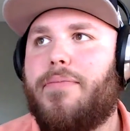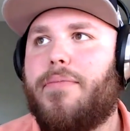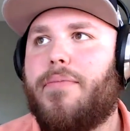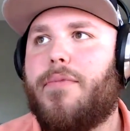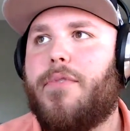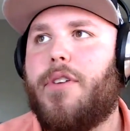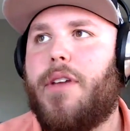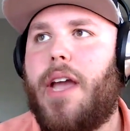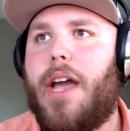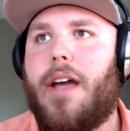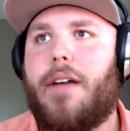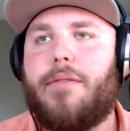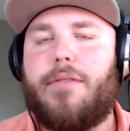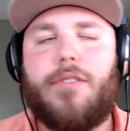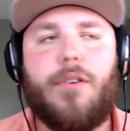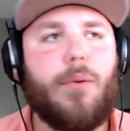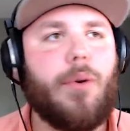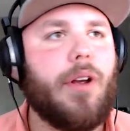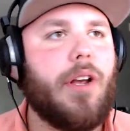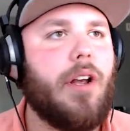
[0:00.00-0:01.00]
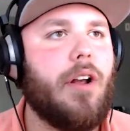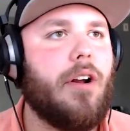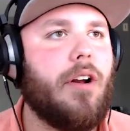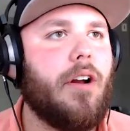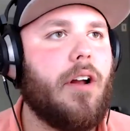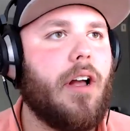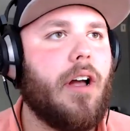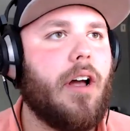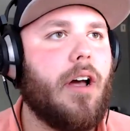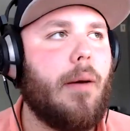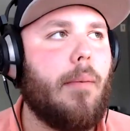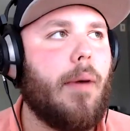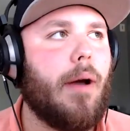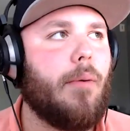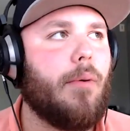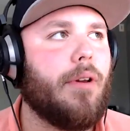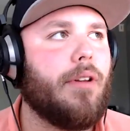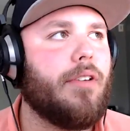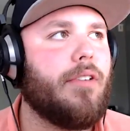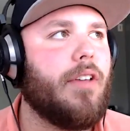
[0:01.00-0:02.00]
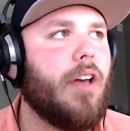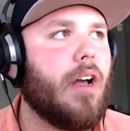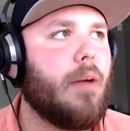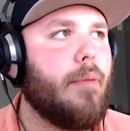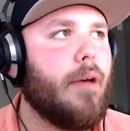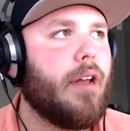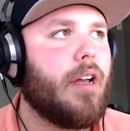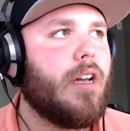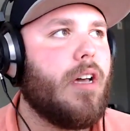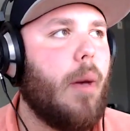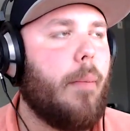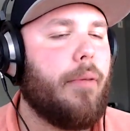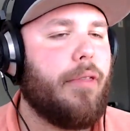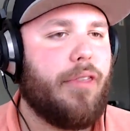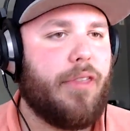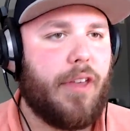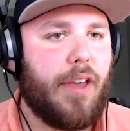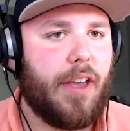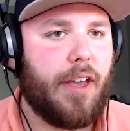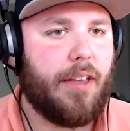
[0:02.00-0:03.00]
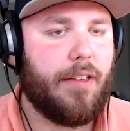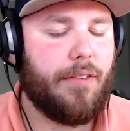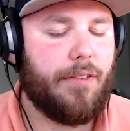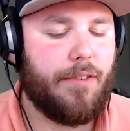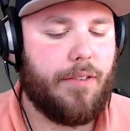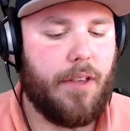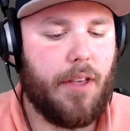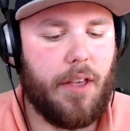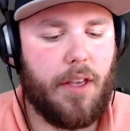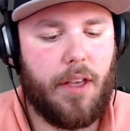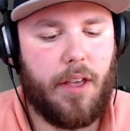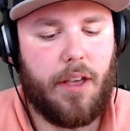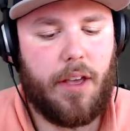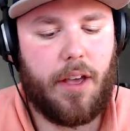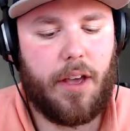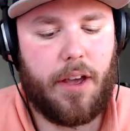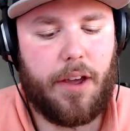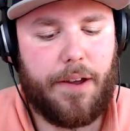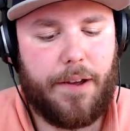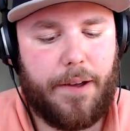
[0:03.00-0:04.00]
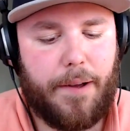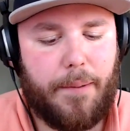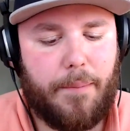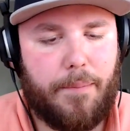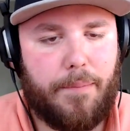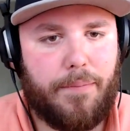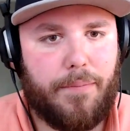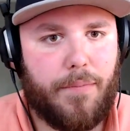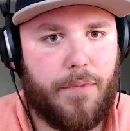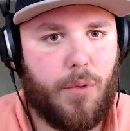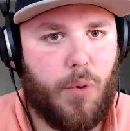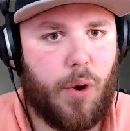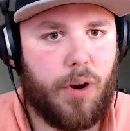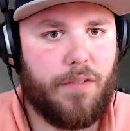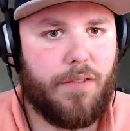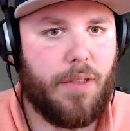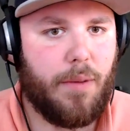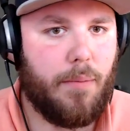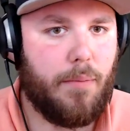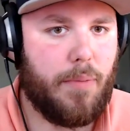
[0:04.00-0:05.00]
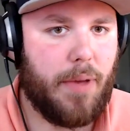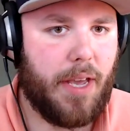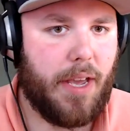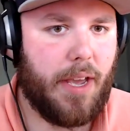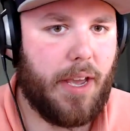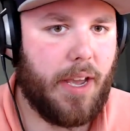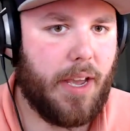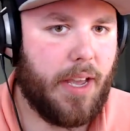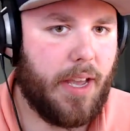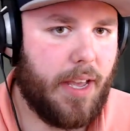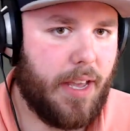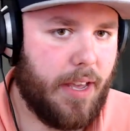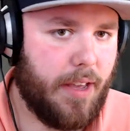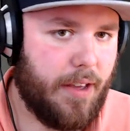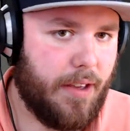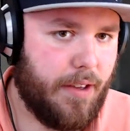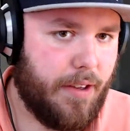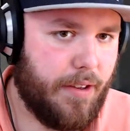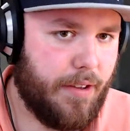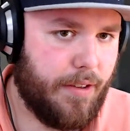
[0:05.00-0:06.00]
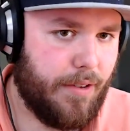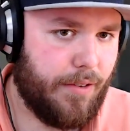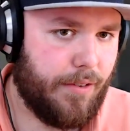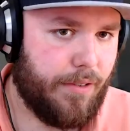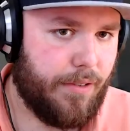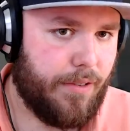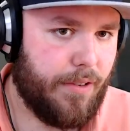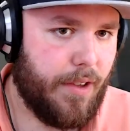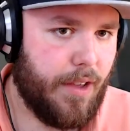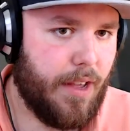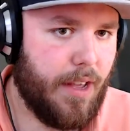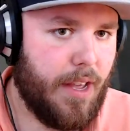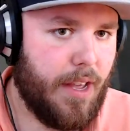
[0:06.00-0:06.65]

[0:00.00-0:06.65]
so we're here. I wanted to talk about a couple things. One of them being is